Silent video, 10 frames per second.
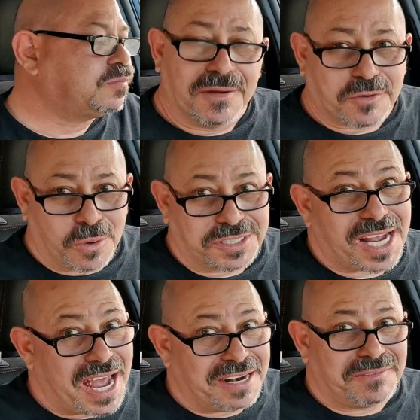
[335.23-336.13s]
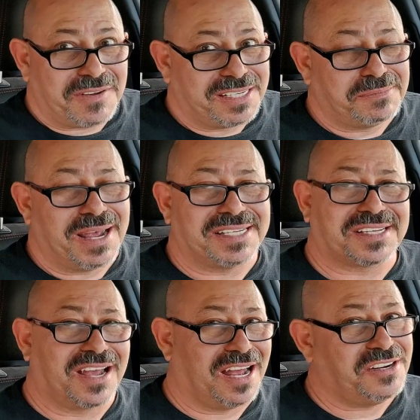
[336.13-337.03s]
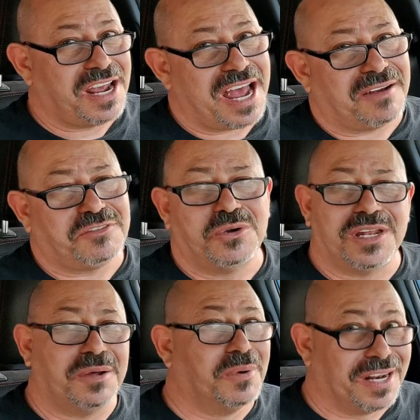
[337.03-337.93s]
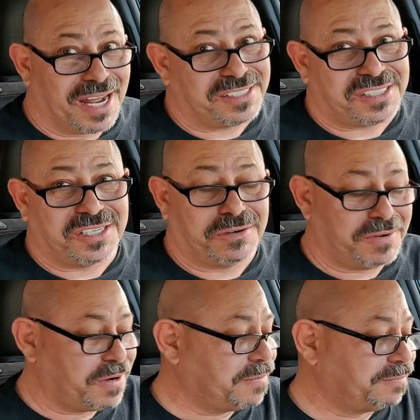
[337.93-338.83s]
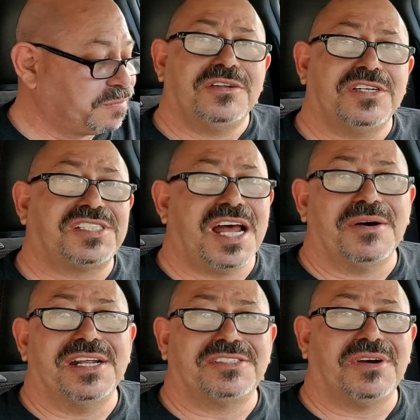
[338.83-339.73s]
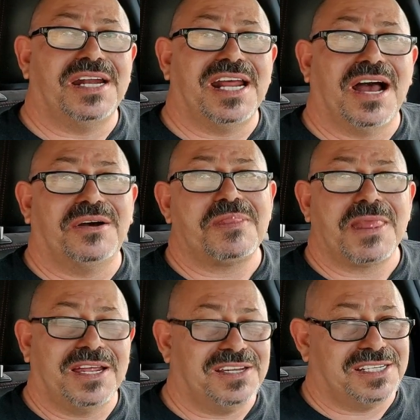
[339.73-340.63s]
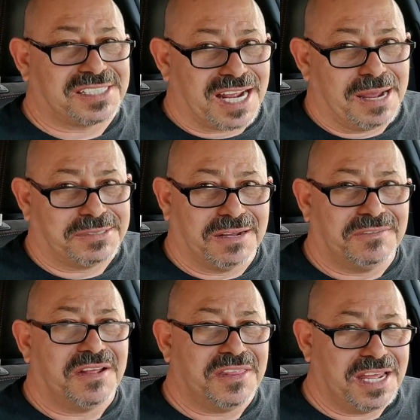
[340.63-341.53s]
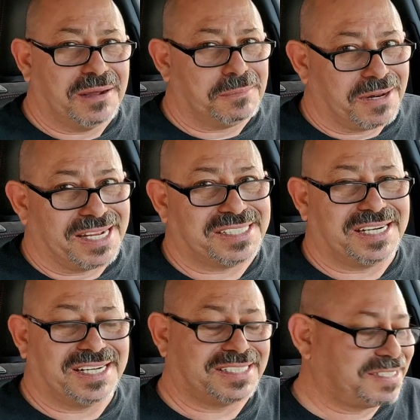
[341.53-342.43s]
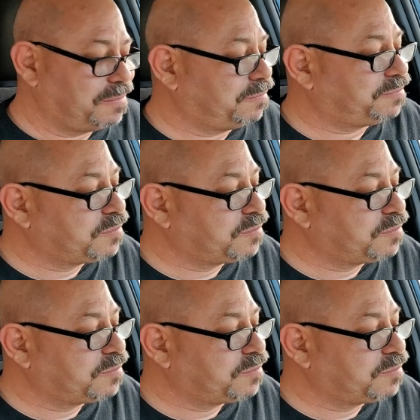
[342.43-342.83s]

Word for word: of course, I had a face mask on. You have to, or they will not serve you just how it is right now in these times of the unpleasantness.